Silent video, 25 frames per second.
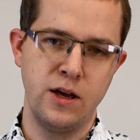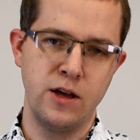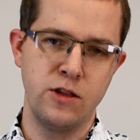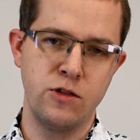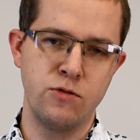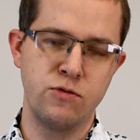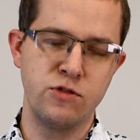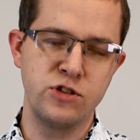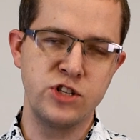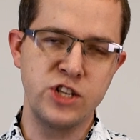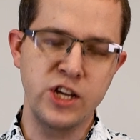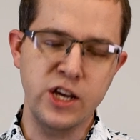
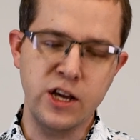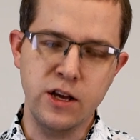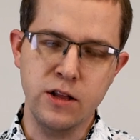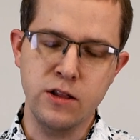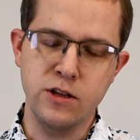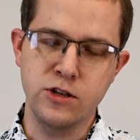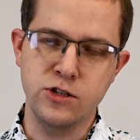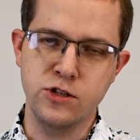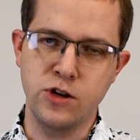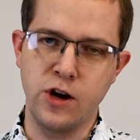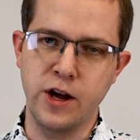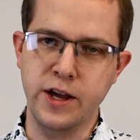The
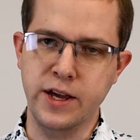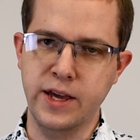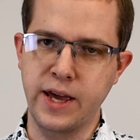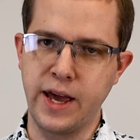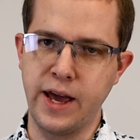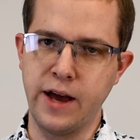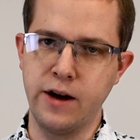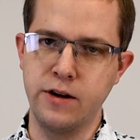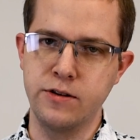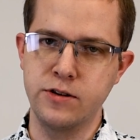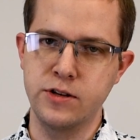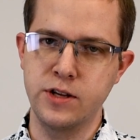reticulocyte
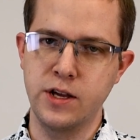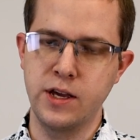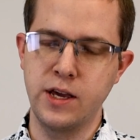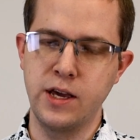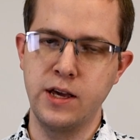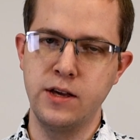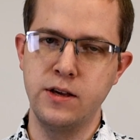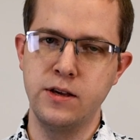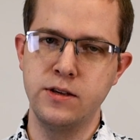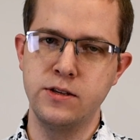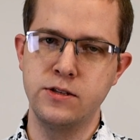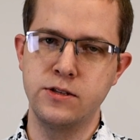count
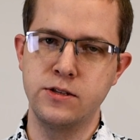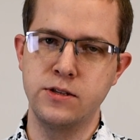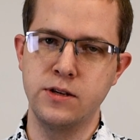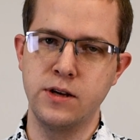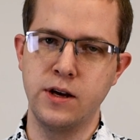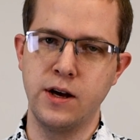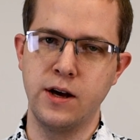is